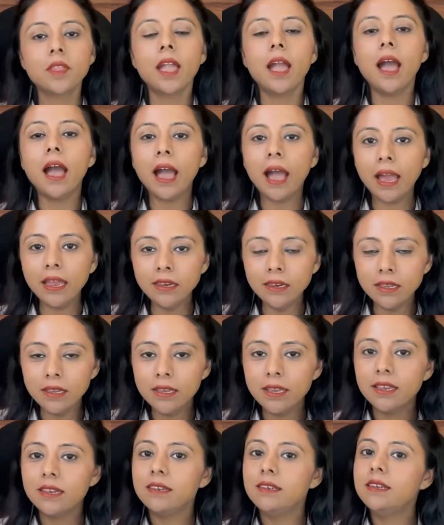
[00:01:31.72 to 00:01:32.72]
And
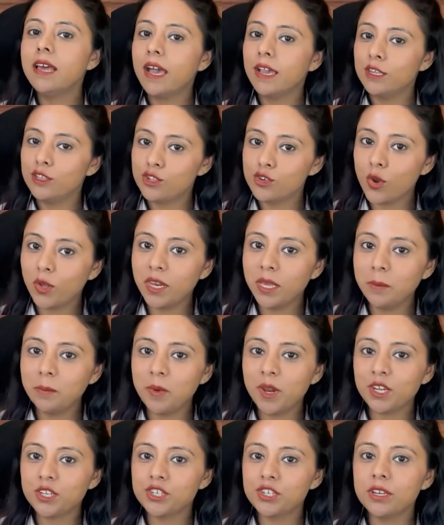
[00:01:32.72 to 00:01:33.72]
diastolic
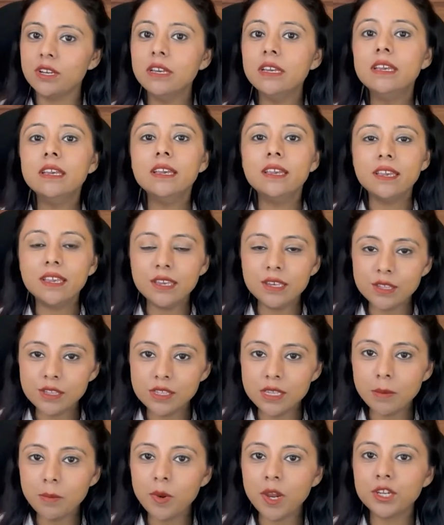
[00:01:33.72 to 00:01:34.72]
pressure is
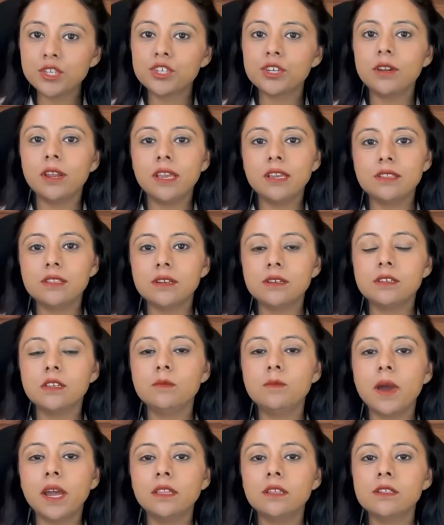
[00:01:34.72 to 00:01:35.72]
the pressure
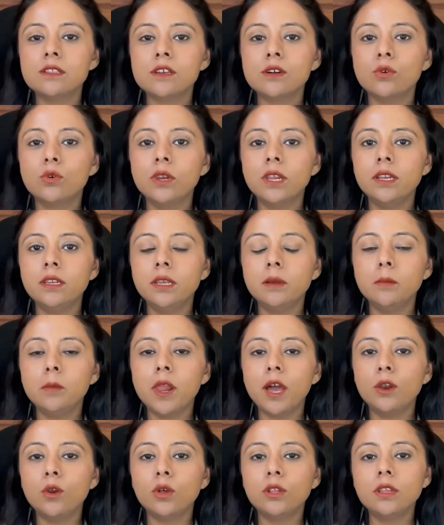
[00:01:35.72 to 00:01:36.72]
exerted by the circulating
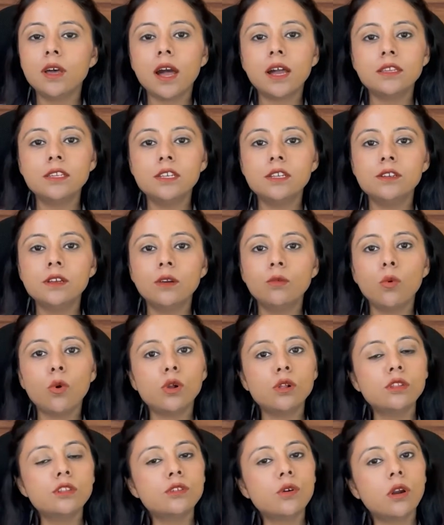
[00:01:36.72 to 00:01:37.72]
blood on the arterial
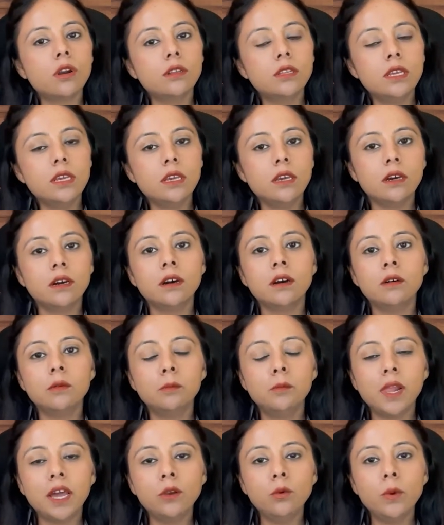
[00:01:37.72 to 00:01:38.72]
walls or the
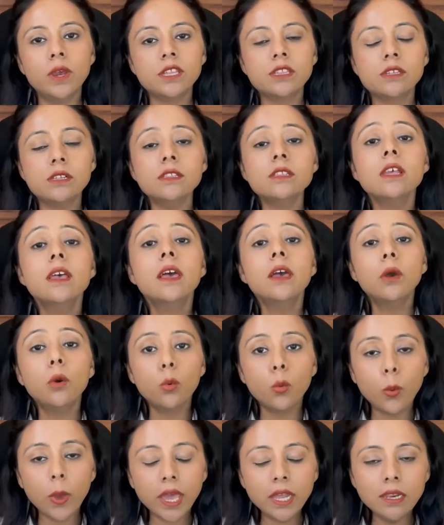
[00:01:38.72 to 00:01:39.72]
blood vessels
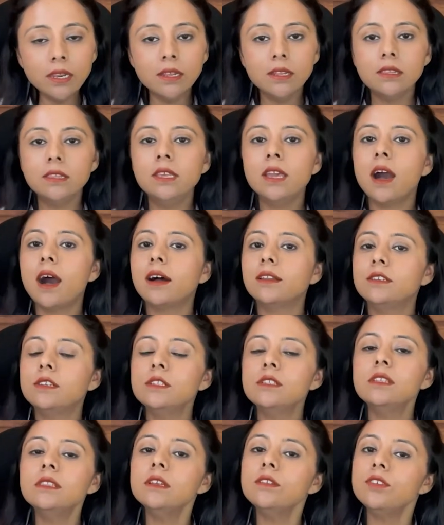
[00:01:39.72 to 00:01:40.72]
when the heart
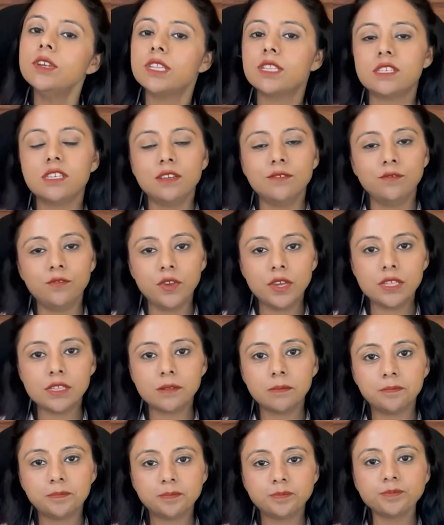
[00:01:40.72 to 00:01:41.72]
is in the resting phase.
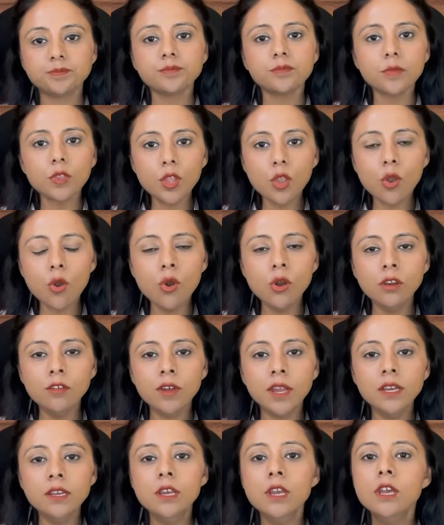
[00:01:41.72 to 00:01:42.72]

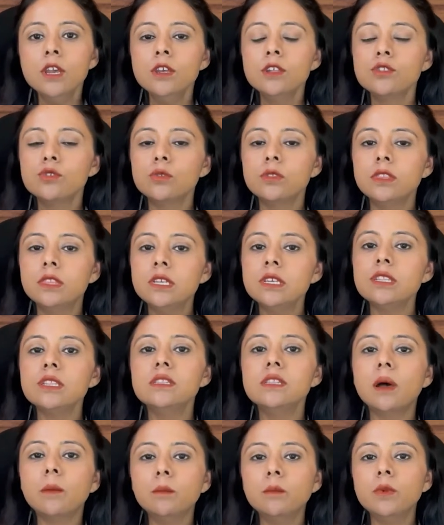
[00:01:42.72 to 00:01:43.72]
Alright, so this
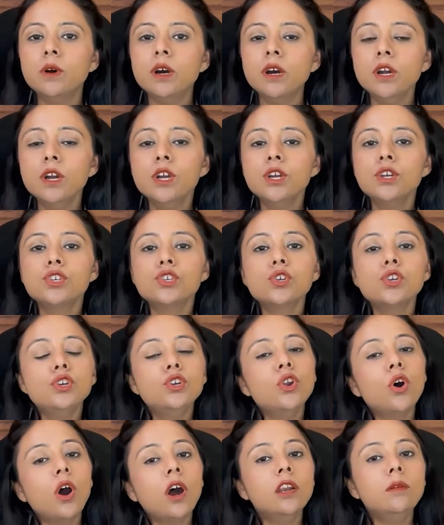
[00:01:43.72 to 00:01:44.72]
number should
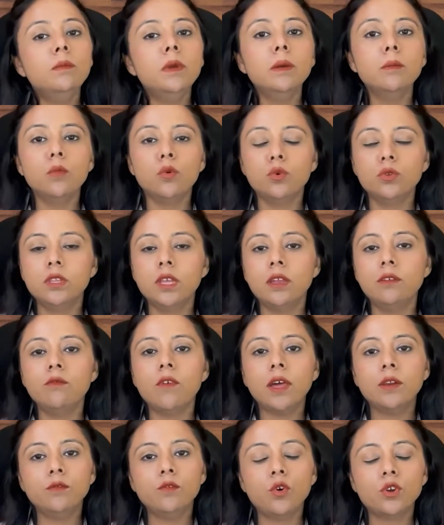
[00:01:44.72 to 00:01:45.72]
not be more than
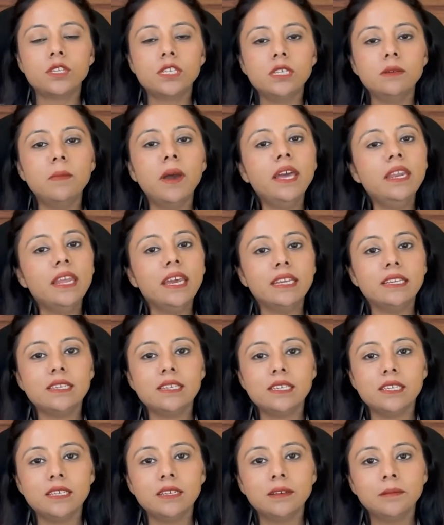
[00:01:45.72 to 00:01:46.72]
140 by 90.